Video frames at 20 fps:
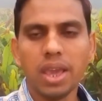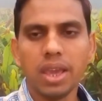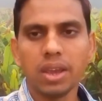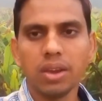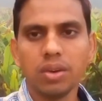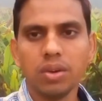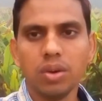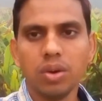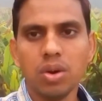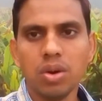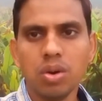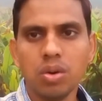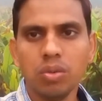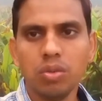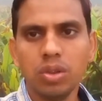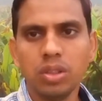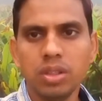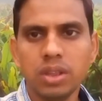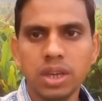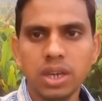playing
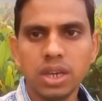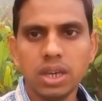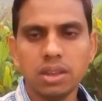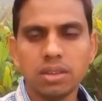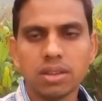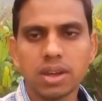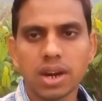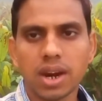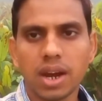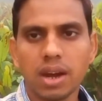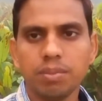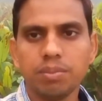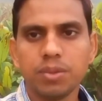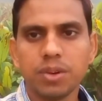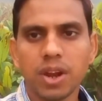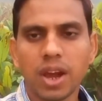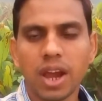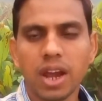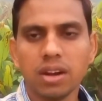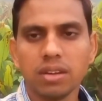with the scrap
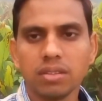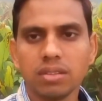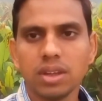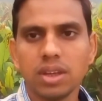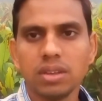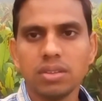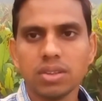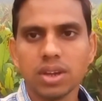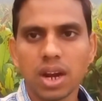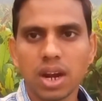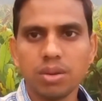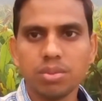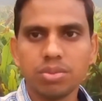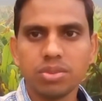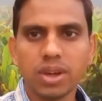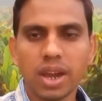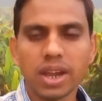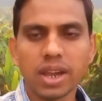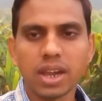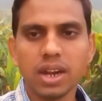tires, scrap
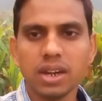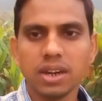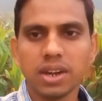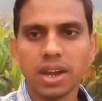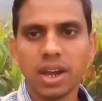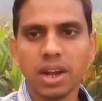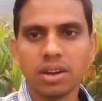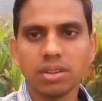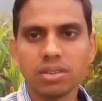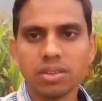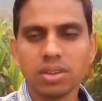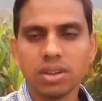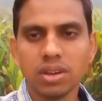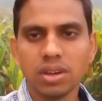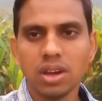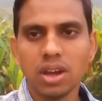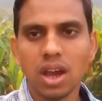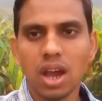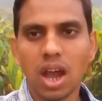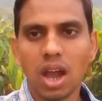cycle tires.
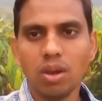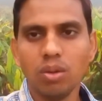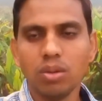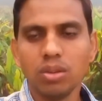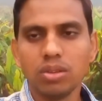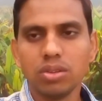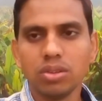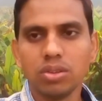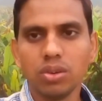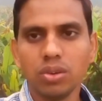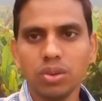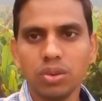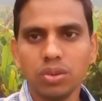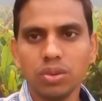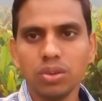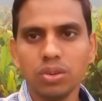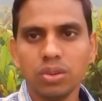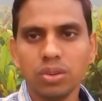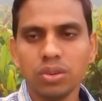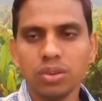I will show
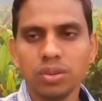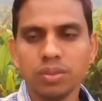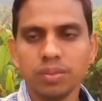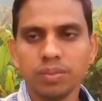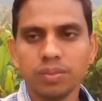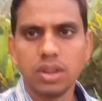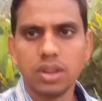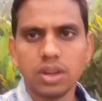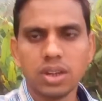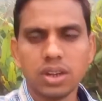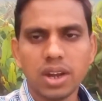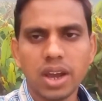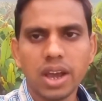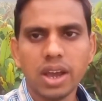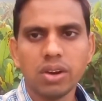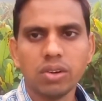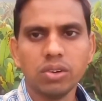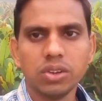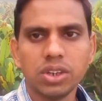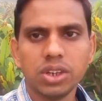you. So the
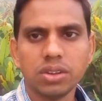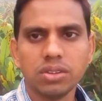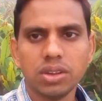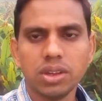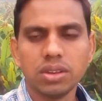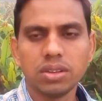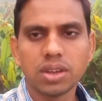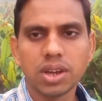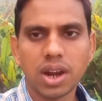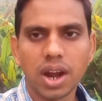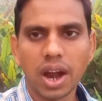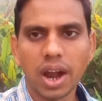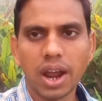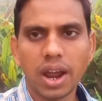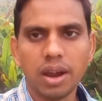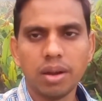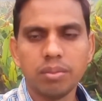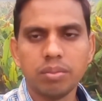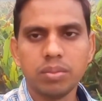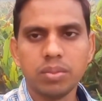tire which is
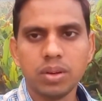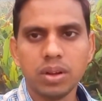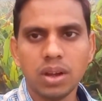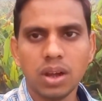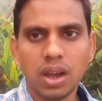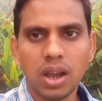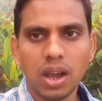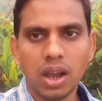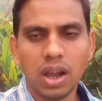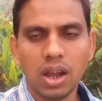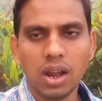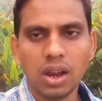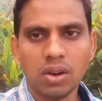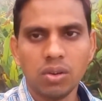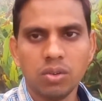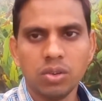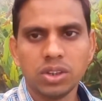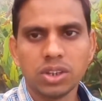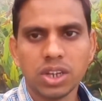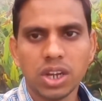scrap
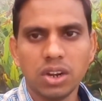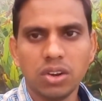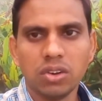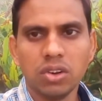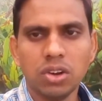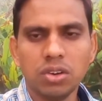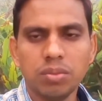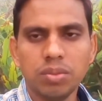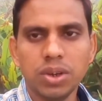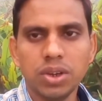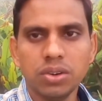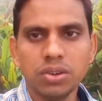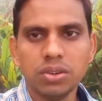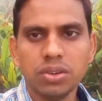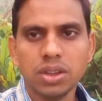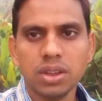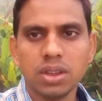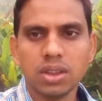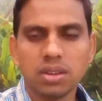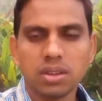and which cannot be
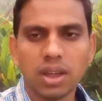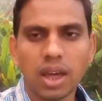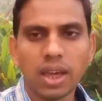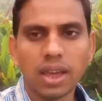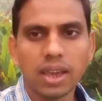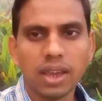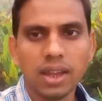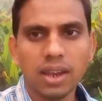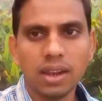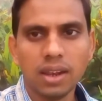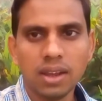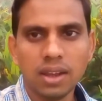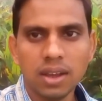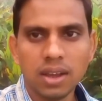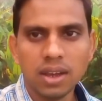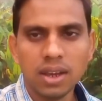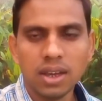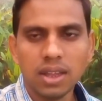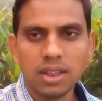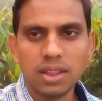used in the cycle,
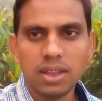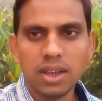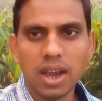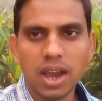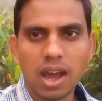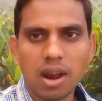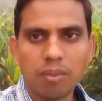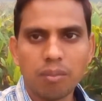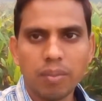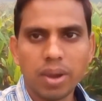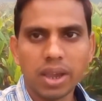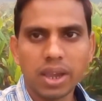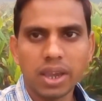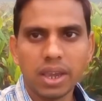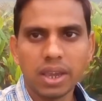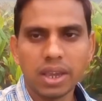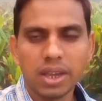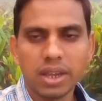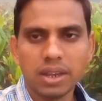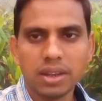they are
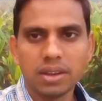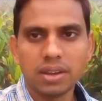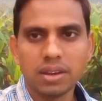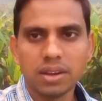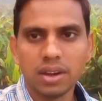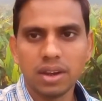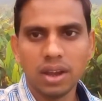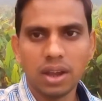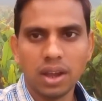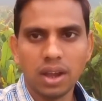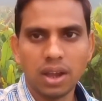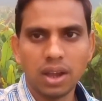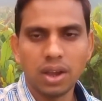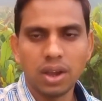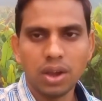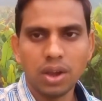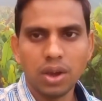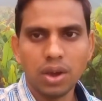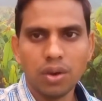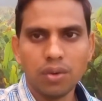making it
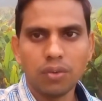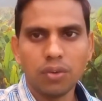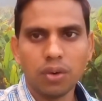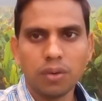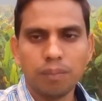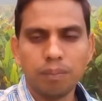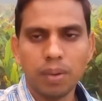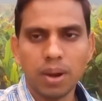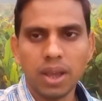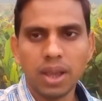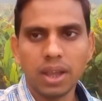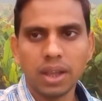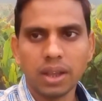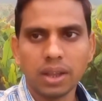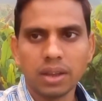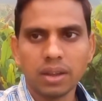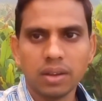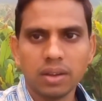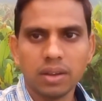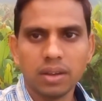for
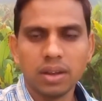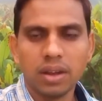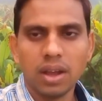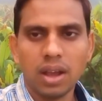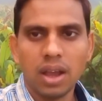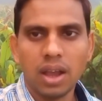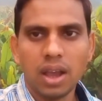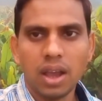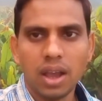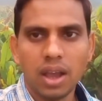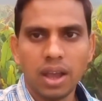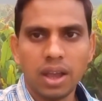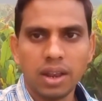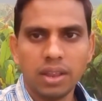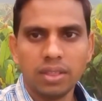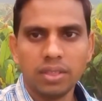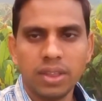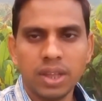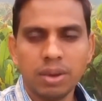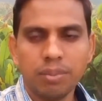playing,
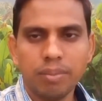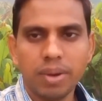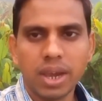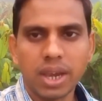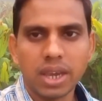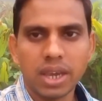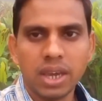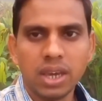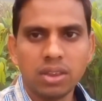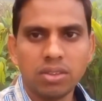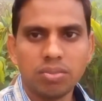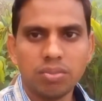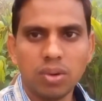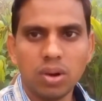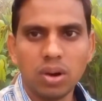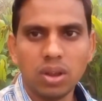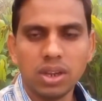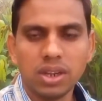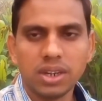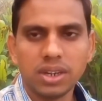and they make a
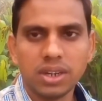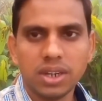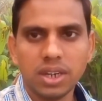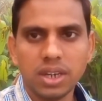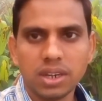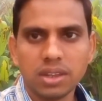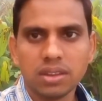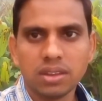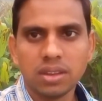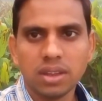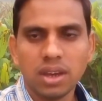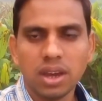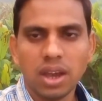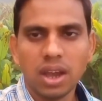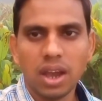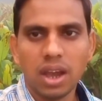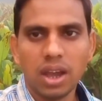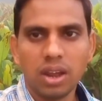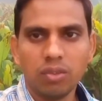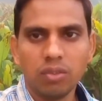small sticks,
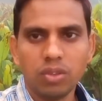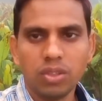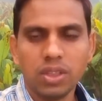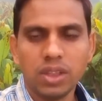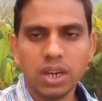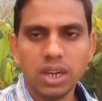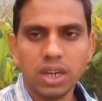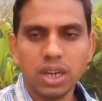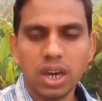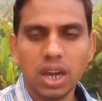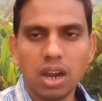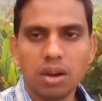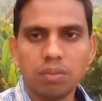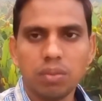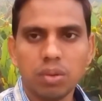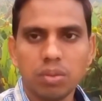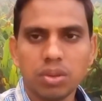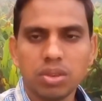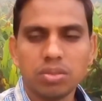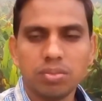and with the
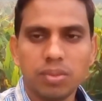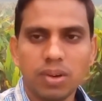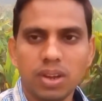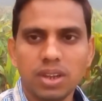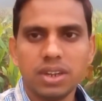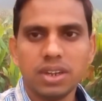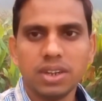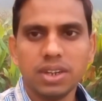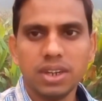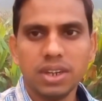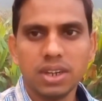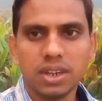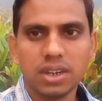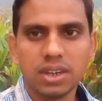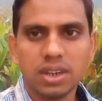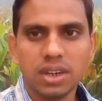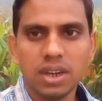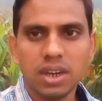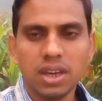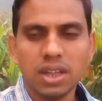help of a small stick
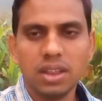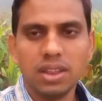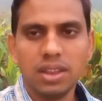